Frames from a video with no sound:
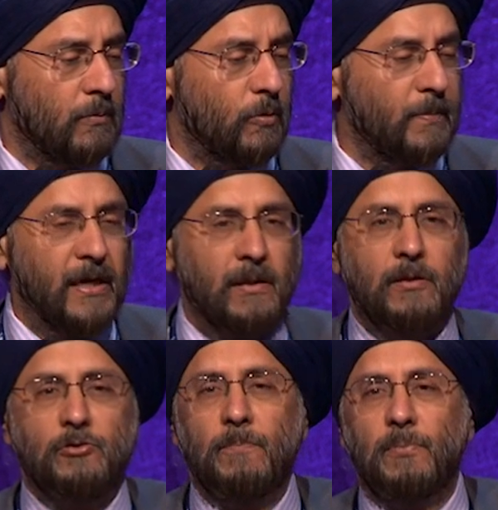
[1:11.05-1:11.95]
will make
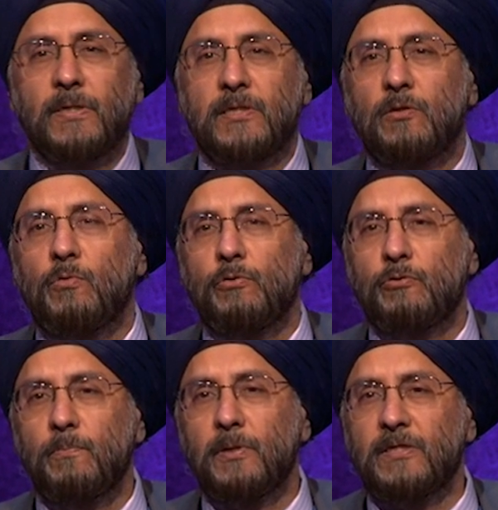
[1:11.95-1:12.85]
triplets and
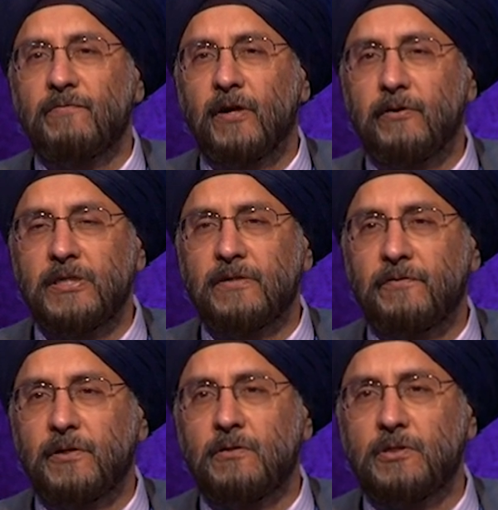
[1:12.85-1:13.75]
quadruplets very
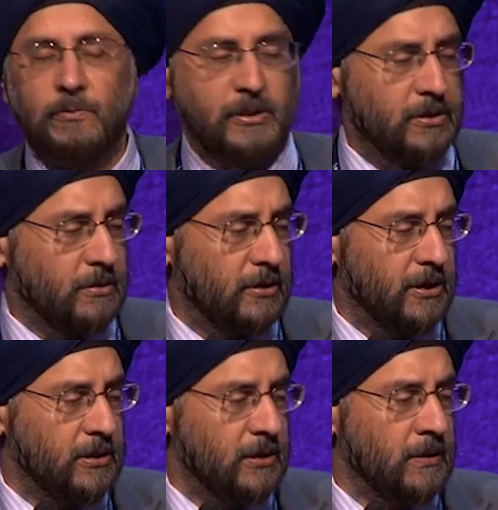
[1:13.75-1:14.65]
difficult to integrate.